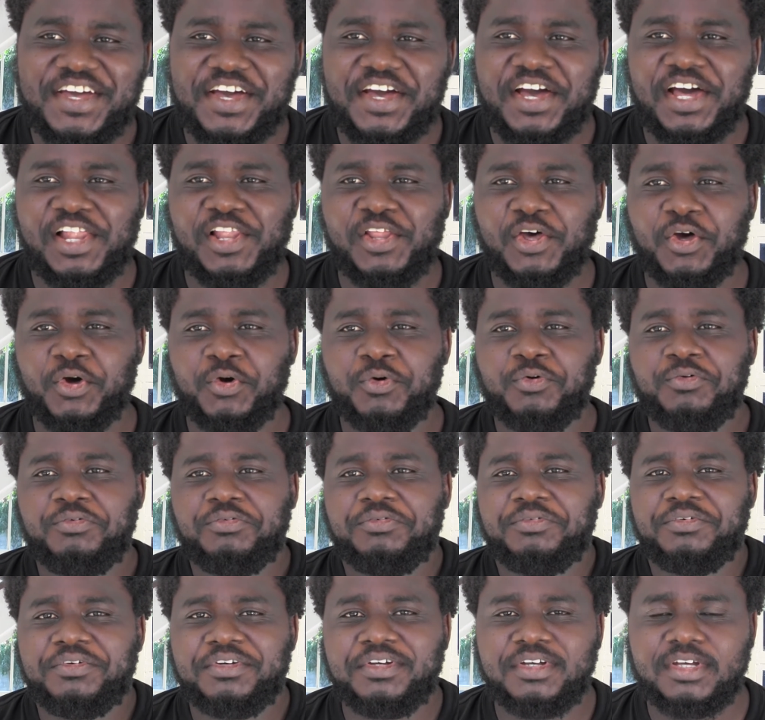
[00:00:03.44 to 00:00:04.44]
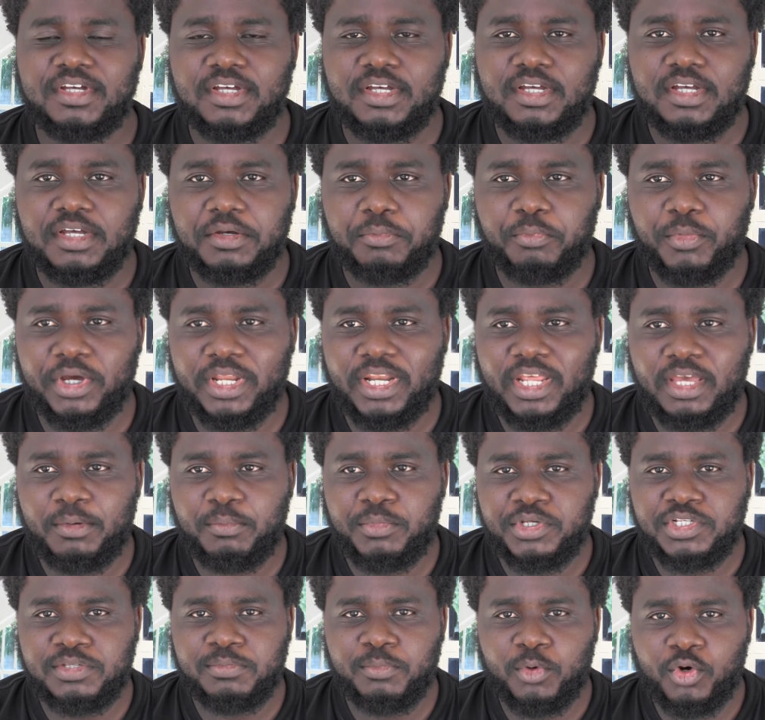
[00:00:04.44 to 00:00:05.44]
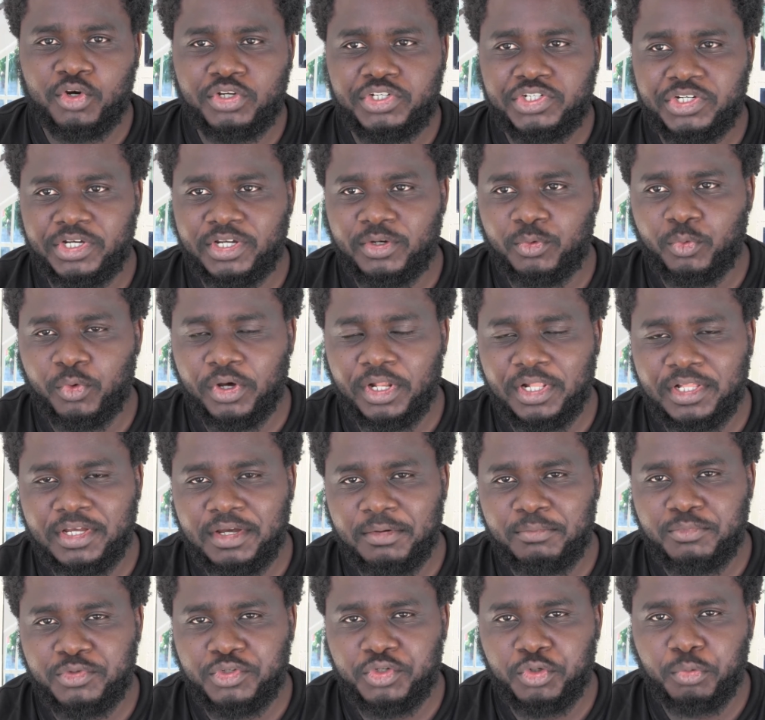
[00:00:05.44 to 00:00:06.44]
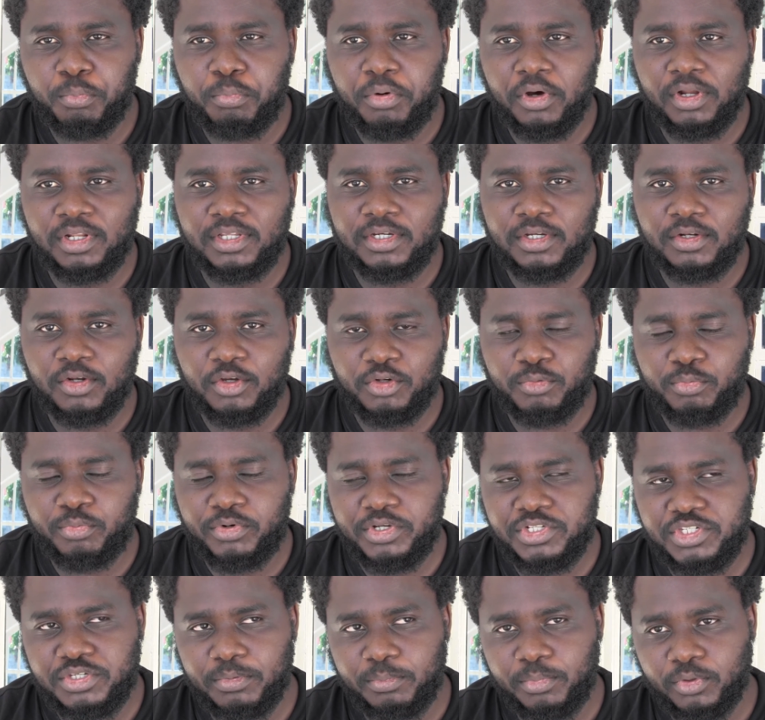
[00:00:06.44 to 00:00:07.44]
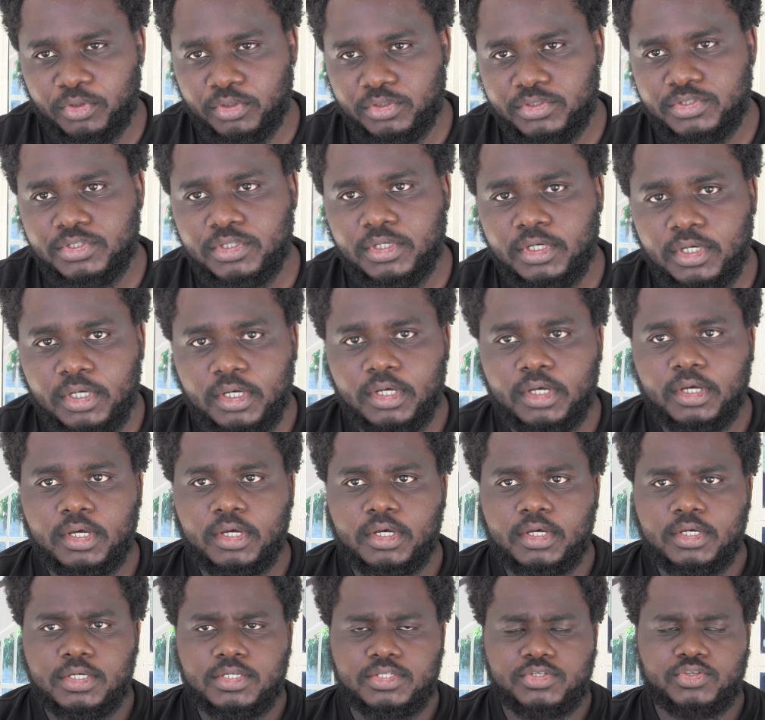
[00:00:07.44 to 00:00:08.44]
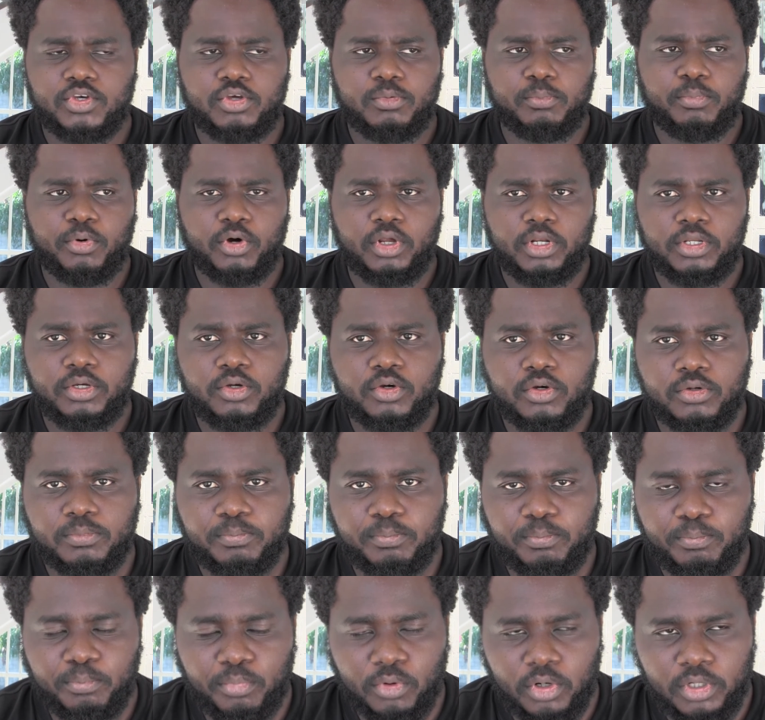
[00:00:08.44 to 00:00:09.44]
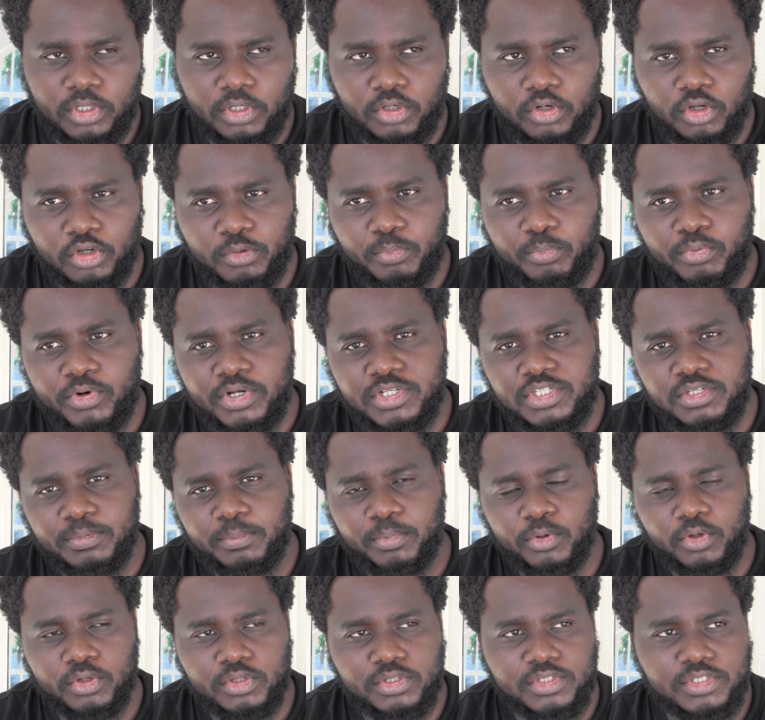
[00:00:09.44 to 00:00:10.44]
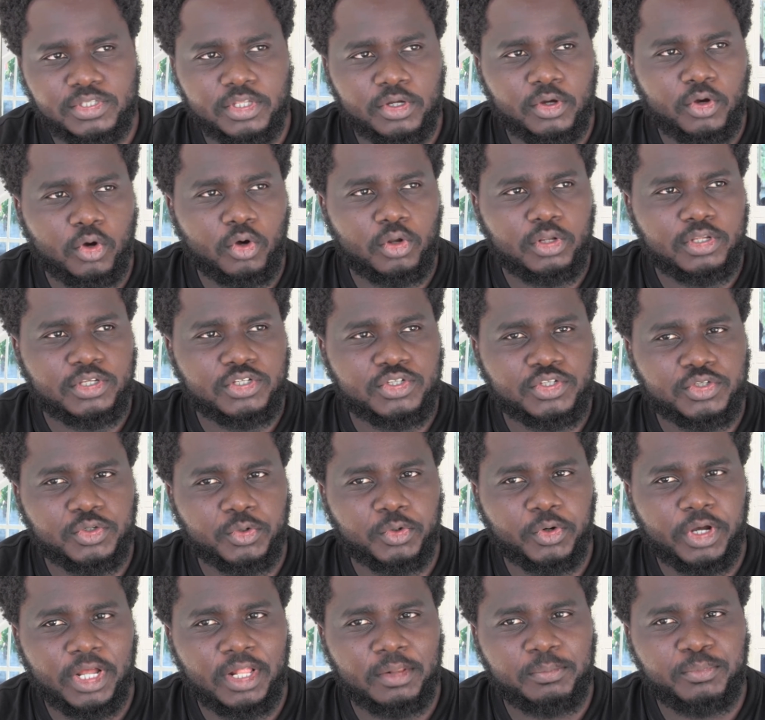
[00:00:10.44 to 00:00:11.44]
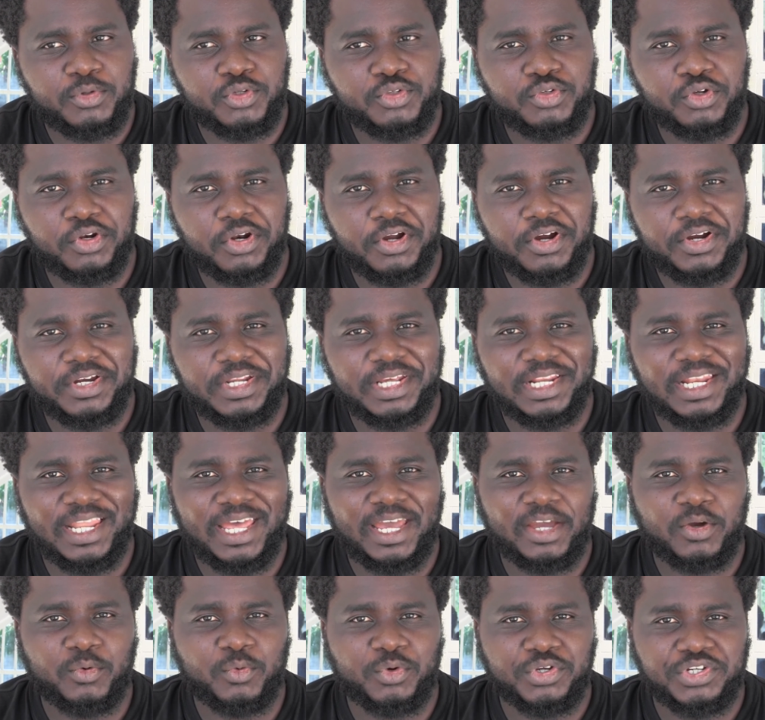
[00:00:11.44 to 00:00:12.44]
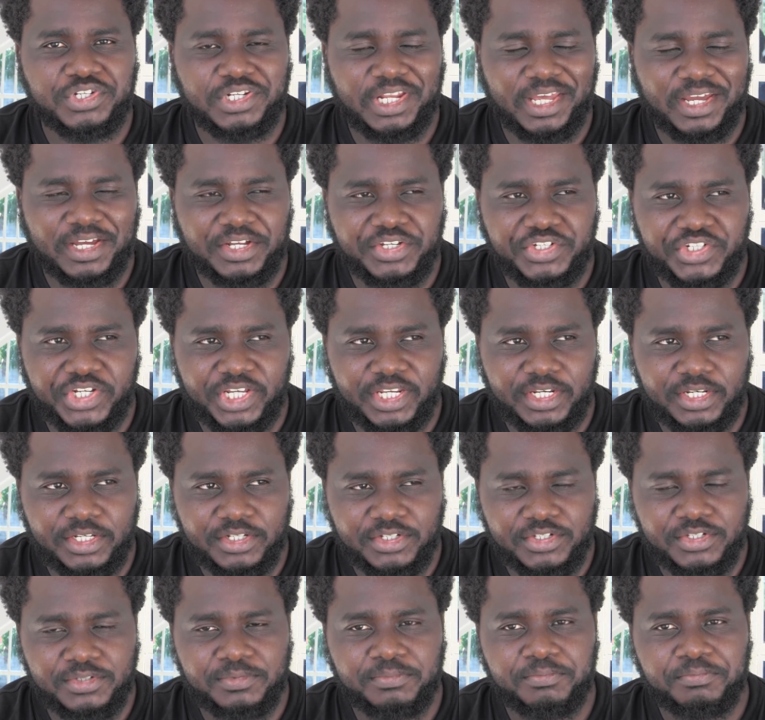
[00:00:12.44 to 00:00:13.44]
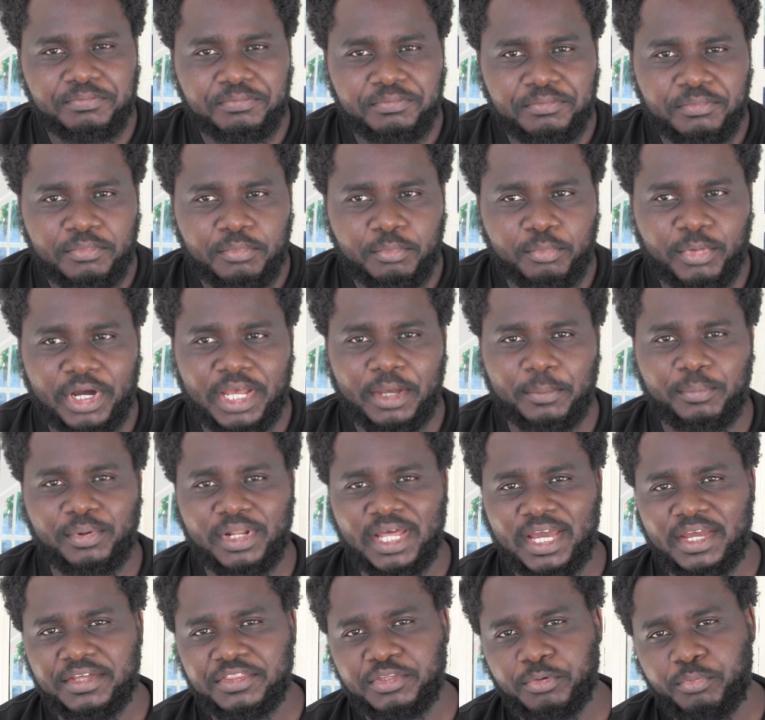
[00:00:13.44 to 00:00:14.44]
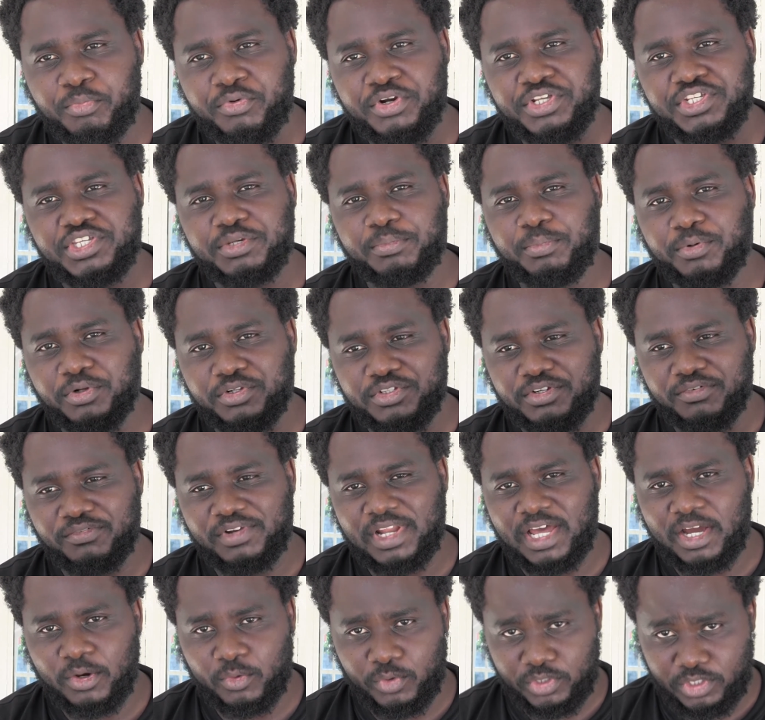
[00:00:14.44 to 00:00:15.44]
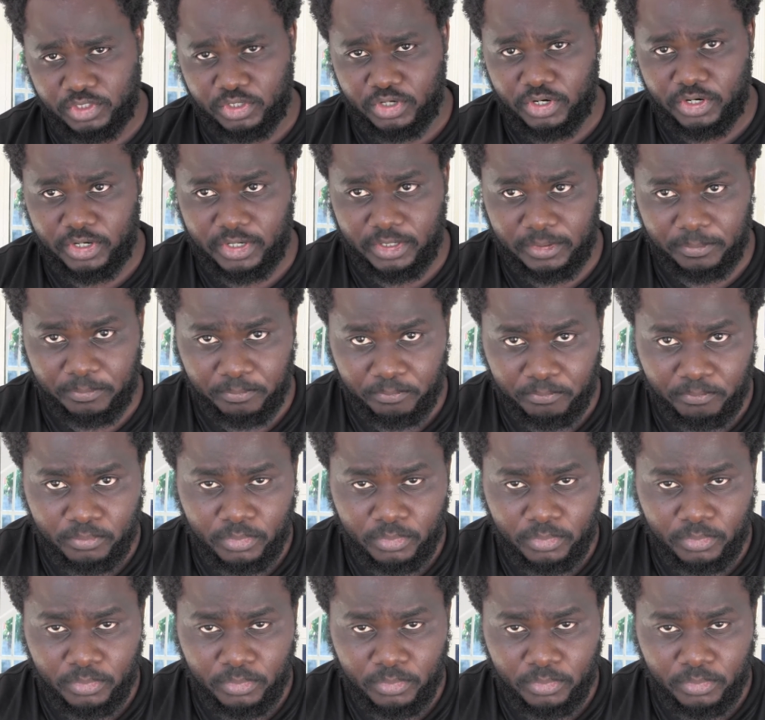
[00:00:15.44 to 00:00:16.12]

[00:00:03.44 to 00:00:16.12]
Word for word: Hello, my name is Mojo and welcome to Polyglot Principles. So in Polyglot Principles, the goal is to help you to learn a language like a genius by applying the principles of language learning.